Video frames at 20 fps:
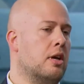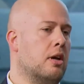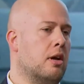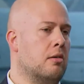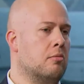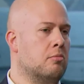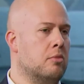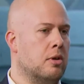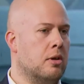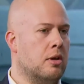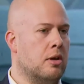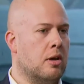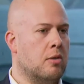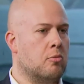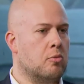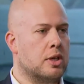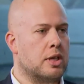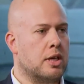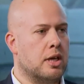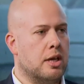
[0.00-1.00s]
uh, yeah. Um, uh,
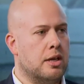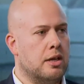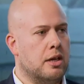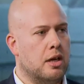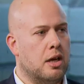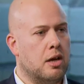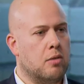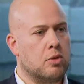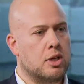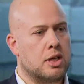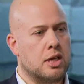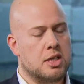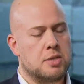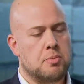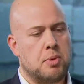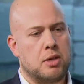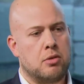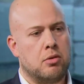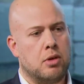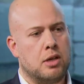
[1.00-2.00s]
we, can, uh, we can
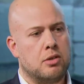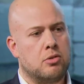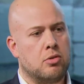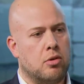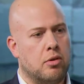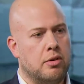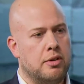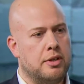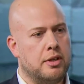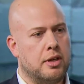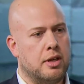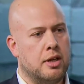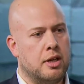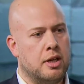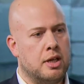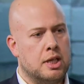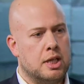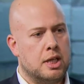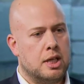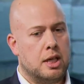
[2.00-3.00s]
speculate on
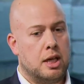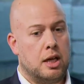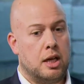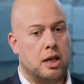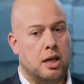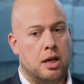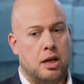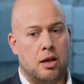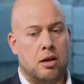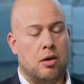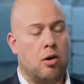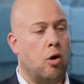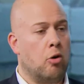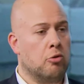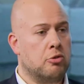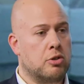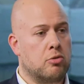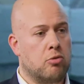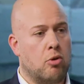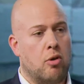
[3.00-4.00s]
the, uh,
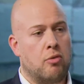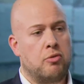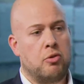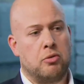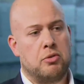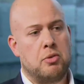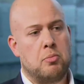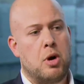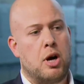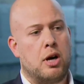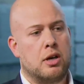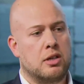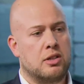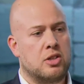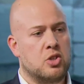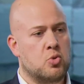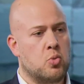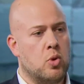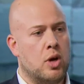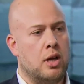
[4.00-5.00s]
on the growth of the
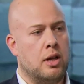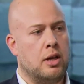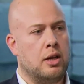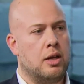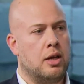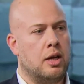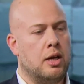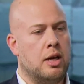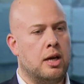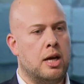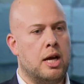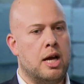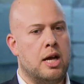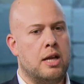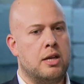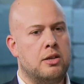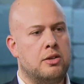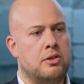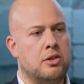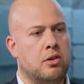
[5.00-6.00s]
market as well, uh,
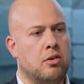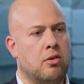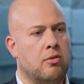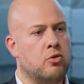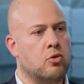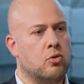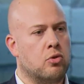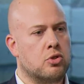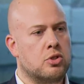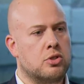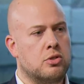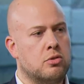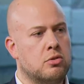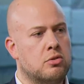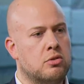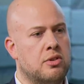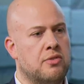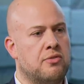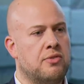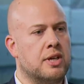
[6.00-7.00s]
and of course, due
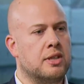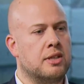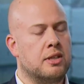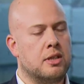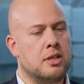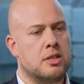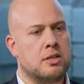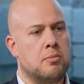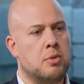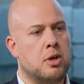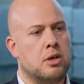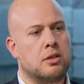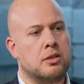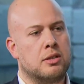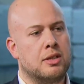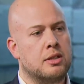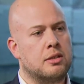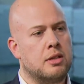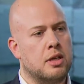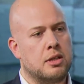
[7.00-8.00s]
to the fact that it's a market
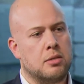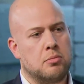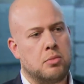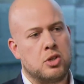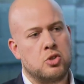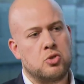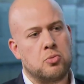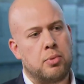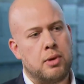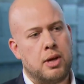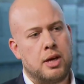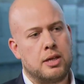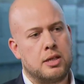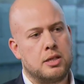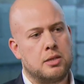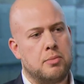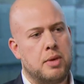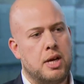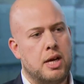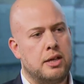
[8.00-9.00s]
dictated by supply
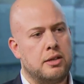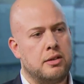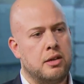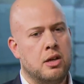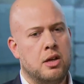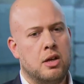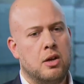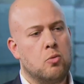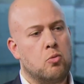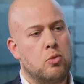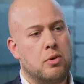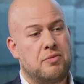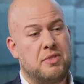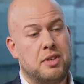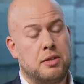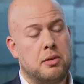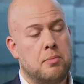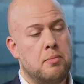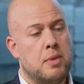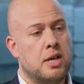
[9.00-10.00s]
and demand, with
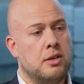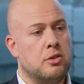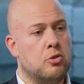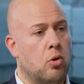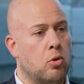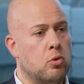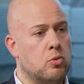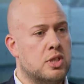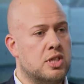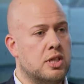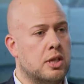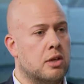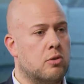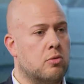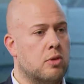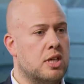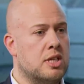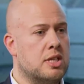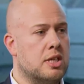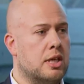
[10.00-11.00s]
the demand always
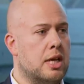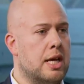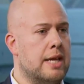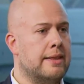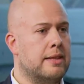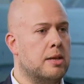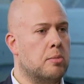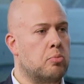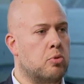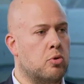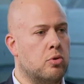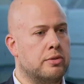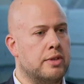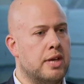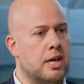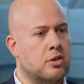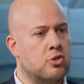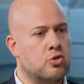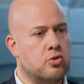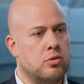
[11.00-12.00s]
increasing and the
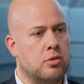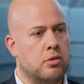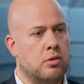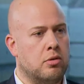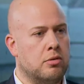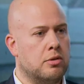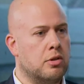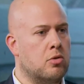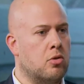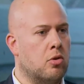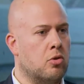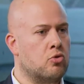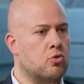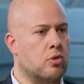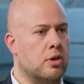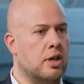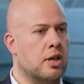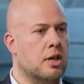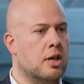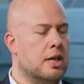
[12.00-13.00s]
production, on the
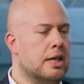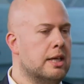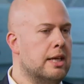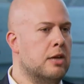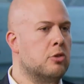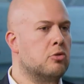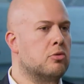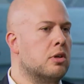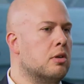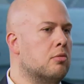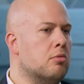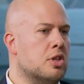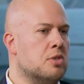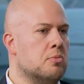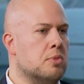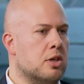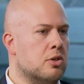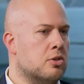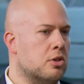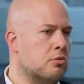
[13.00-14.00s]
contrary, cannot increase
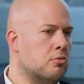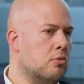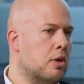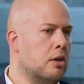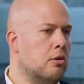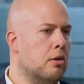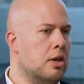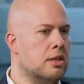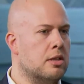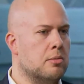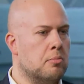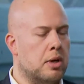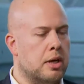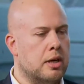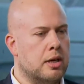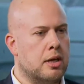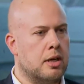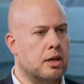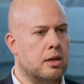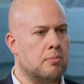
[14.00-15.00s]
because it's regulated
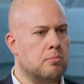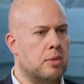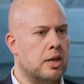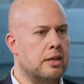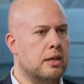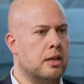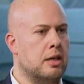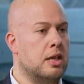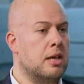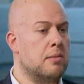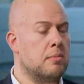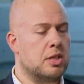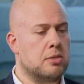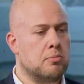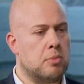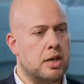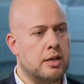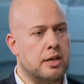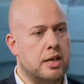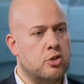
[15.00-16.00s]
by, by
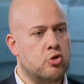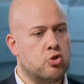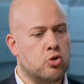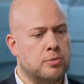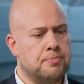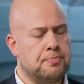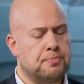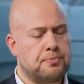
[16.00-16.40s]
limited by nature